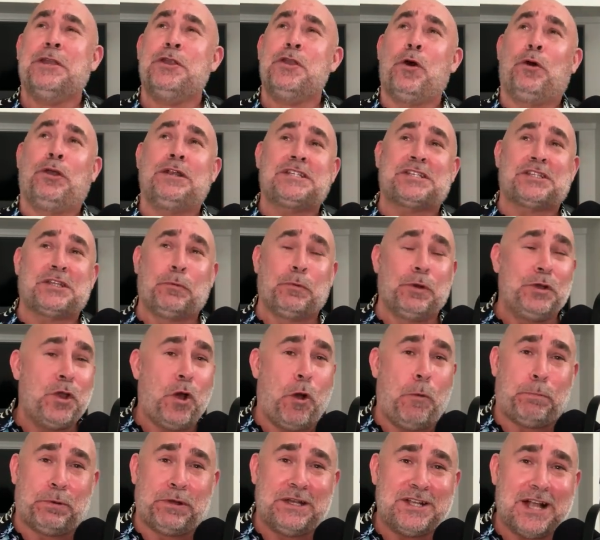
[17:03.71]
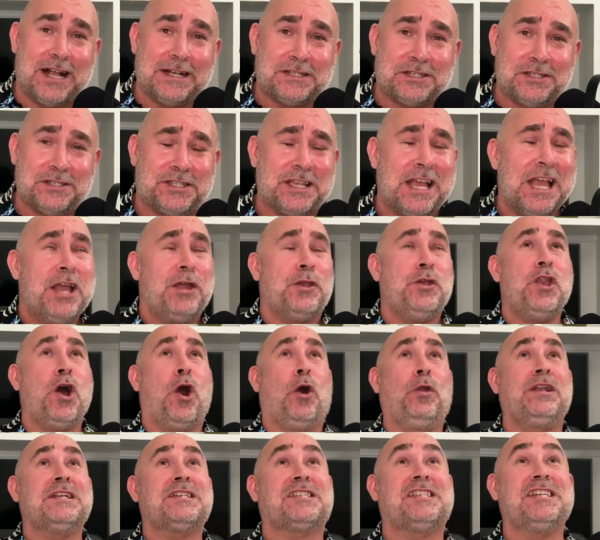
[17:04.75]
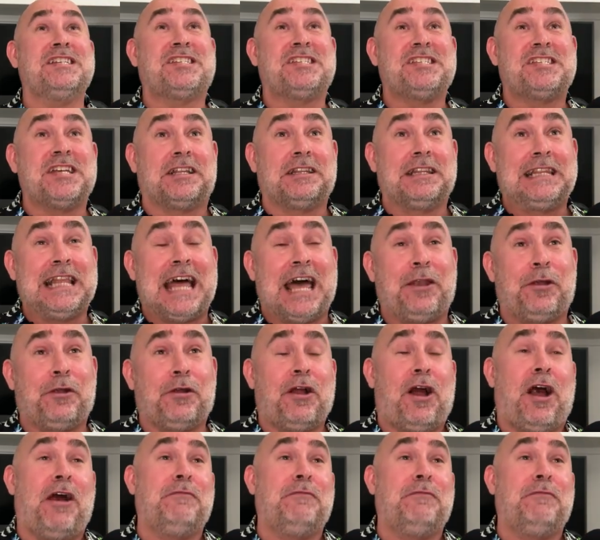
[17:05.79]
Notice there were no projections. Notice this is a letter